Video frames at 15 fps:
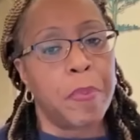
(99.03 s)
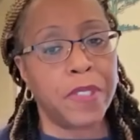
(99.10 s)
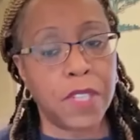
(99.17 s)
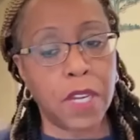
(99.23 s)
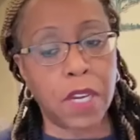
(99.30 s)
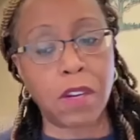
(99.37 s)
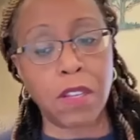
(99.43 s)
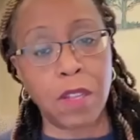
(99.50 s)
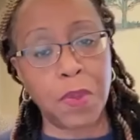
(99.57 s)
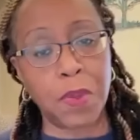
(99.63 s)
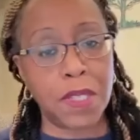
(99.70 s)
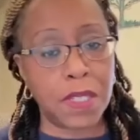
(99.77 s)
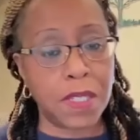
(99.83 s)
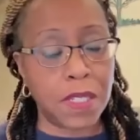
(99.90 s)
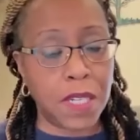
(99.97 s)
particularly
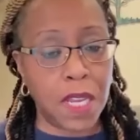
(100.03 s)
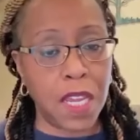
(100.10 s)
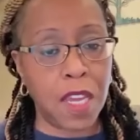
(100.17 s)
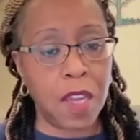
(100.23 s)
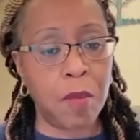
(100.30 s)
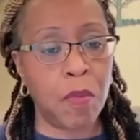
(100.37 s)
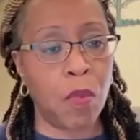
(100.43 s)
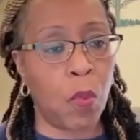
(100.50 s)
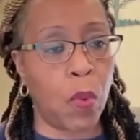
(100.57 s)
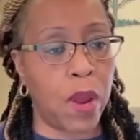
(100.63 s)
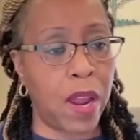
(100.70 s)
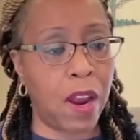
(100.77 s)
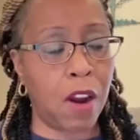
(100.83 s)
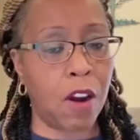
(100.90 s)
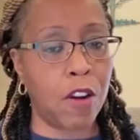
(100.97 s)
with this team
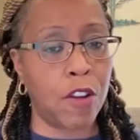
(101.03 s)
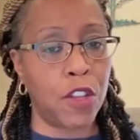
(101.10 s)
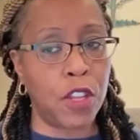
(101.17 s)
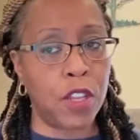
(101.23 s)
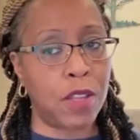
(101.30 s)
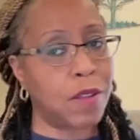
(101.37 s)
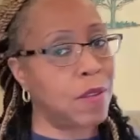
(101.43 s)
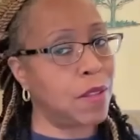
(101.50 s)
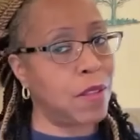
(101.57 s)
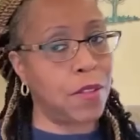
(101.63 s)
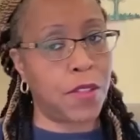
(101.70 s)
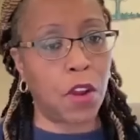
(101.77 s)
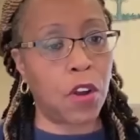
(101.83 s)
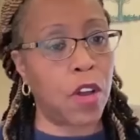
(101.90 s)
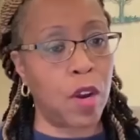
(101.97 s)
where
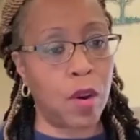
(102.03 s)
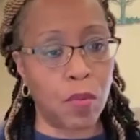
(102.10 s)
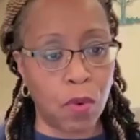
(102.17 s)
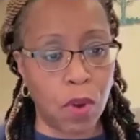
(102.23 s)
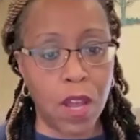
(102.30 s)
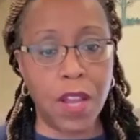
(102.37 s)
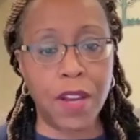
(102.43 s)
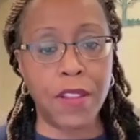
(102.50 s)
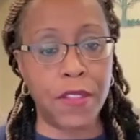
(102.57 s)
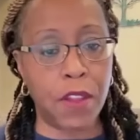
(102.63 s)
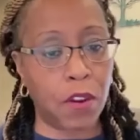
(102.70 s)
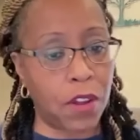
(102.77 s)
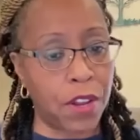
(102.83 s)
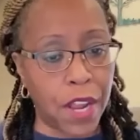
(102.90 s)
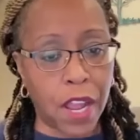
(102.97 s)
they're going to run and
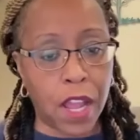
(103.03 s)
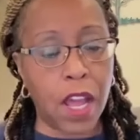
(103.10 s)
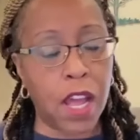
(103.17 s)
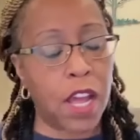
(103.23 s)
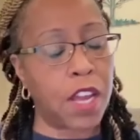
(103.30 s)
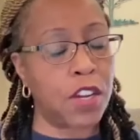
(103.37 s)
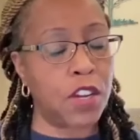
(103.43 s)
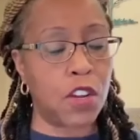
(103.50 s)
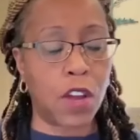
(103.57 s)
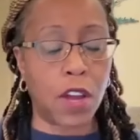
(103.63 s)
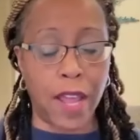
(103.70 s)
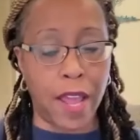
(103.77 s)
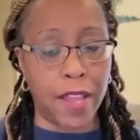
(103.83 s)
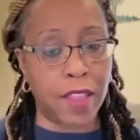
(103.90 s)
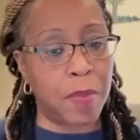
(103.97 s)
they're going to gun. You're
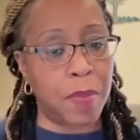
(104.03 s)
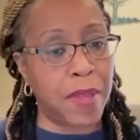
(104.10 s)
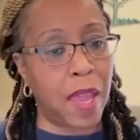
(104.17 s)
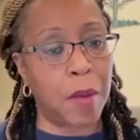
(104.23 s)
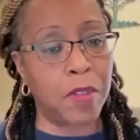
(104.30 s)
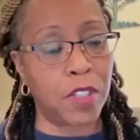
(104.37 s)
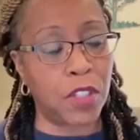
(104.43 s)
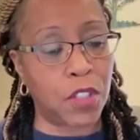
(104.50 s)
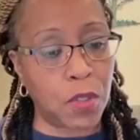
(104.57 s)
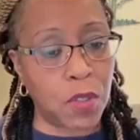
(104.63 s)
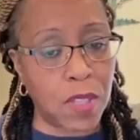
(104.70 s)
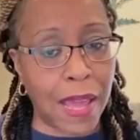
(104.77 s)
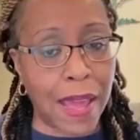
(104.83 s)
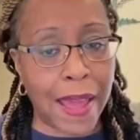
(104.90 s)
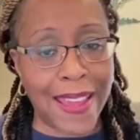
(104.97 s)
going to have to be able to
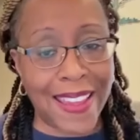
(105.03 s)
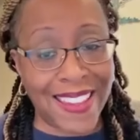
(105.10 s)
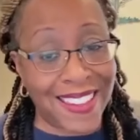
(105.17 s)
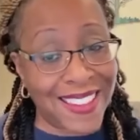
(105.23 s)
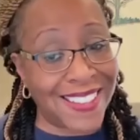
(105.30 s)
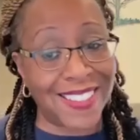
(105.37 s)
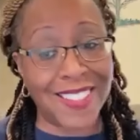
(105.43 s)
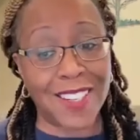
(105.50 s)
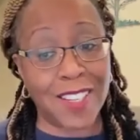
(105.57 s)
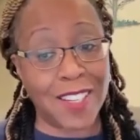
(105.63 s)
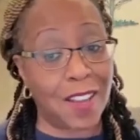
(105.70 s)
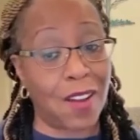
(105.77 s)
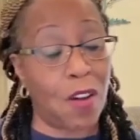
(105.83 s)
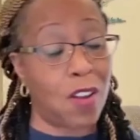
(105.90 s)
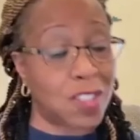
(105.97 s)
do that. And
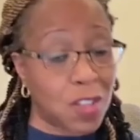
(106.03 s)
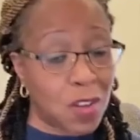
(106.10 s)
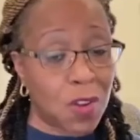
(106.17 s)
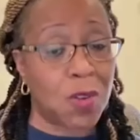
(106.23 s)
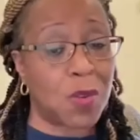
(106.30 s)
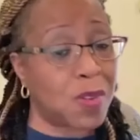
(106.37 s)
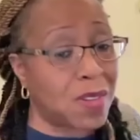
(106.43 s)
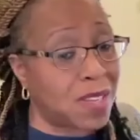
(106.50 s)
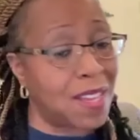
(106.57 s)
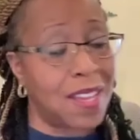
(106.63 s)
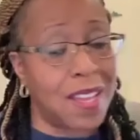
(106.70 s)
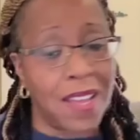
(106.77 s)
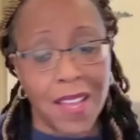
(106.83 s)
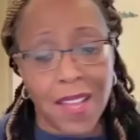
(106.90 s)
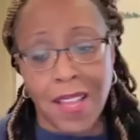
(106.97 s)
also,
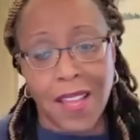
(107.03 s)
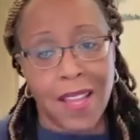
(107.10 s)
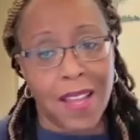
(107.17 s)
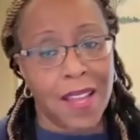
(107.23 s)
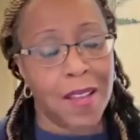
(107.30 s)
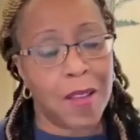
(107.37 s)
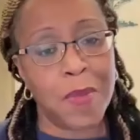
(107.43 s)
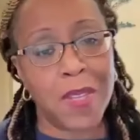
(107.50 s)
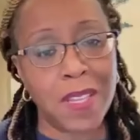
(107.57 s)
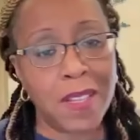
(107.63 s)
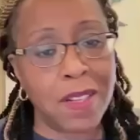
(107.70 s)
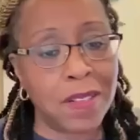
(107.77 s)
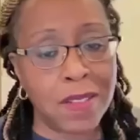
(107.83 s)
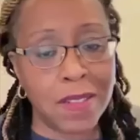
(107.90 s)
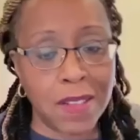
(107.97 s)
I
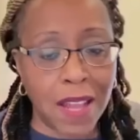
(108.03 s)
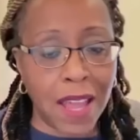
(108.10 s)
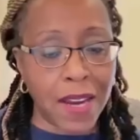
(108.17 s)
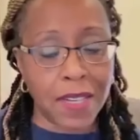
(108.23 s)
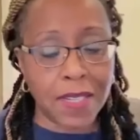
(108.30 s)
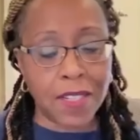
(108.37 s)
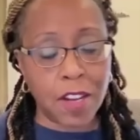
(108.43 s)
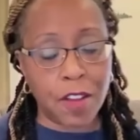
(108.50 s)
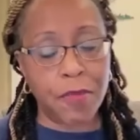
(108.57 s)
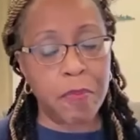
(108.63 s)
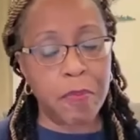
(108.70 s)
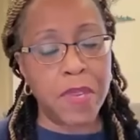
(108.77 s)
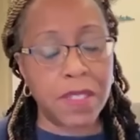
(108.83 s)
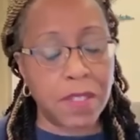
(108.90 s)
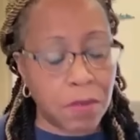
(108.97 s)
mean, a lot of stuff
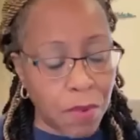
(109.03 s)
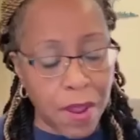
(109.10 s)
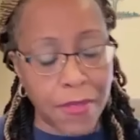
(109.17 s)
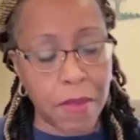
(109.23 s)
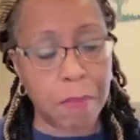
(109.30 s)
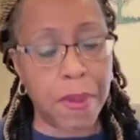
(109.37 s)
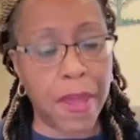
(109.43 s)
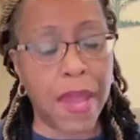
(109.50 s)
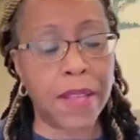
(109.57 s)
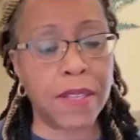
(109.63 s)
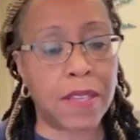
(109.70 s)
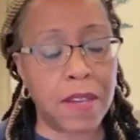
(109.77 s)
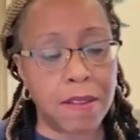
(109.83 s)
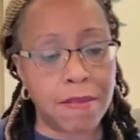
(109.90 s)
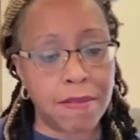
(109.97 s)
missed around the
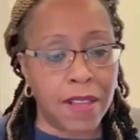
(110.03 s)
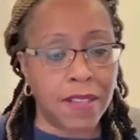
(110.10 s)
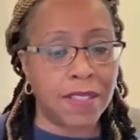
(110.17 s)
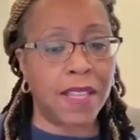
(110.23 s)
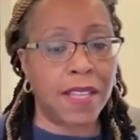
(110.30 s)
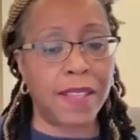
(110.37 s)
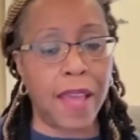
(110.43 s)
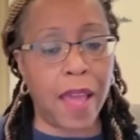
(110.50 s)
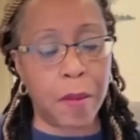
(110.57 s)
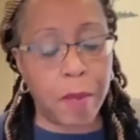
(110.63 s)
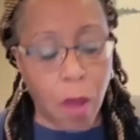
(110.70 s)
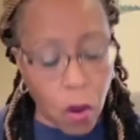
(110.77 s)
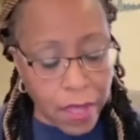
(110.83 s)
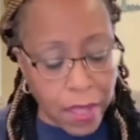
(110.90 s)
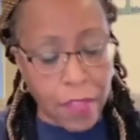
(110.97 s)
basket and things like
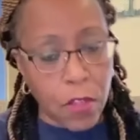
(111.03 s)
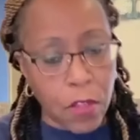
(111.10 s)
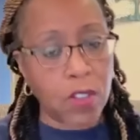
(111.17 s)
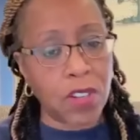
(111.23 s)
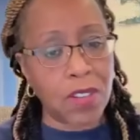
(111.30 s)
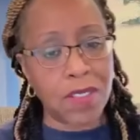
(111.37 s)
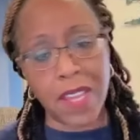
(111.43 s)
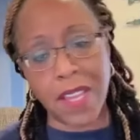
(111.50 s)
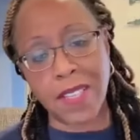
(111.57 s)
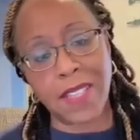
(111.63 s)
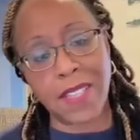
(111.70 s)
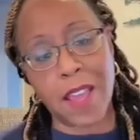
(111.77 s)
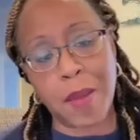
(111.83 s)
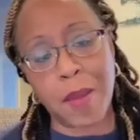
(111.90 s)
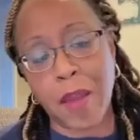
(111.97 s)
that. Okay, those are
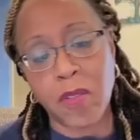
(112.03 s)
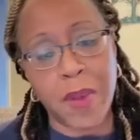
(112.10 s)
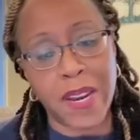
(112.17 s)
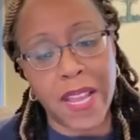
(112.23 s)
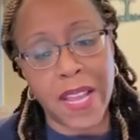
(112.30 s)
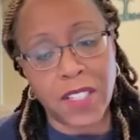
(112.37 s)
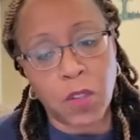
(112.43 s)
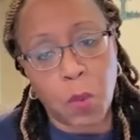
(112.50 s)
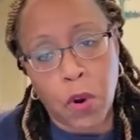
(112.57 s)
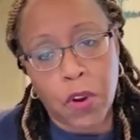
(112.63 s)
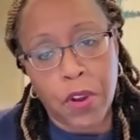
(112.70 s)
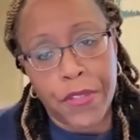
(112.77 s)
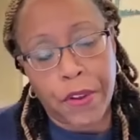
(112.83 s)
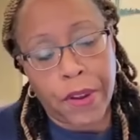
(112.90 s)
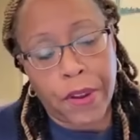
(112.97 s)
things that everybody has to
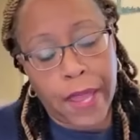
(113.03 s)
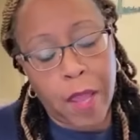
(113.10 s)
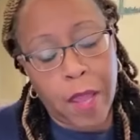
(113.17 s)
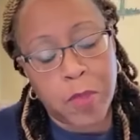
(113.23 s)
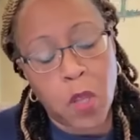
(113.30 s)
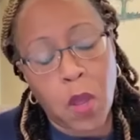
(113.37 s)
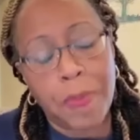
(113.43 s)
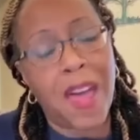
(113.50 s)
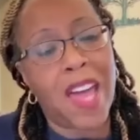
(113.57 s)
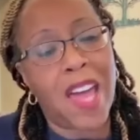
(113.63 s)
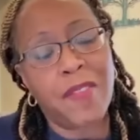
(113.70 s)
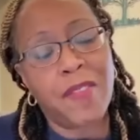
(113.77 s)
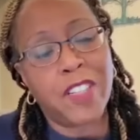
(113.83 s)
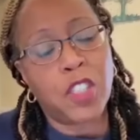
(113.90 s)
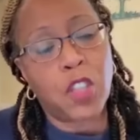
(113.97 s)
work on their game. So I'm
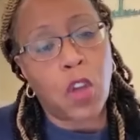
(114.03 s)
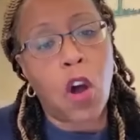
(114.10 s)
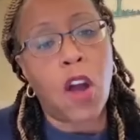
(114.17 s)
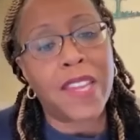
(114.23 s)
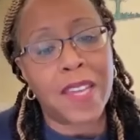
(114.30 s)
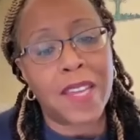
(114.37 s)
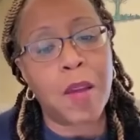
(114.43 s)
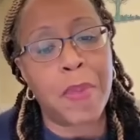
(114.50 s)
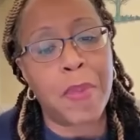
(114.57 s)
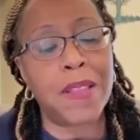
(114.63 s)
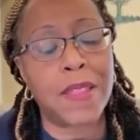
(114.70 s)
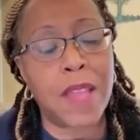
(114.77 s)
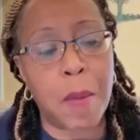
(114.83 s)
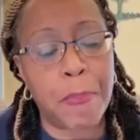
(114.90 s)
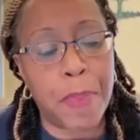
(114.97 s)
not even talking
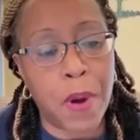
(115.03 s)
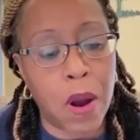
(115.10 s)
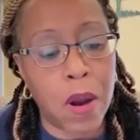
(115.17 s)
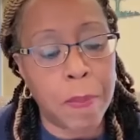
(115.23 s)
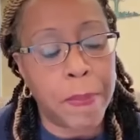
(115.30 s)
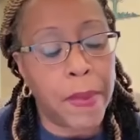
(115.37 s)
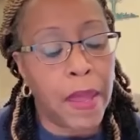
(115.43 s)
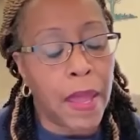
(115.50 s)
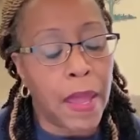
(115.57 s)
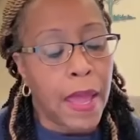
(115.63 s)
about that part.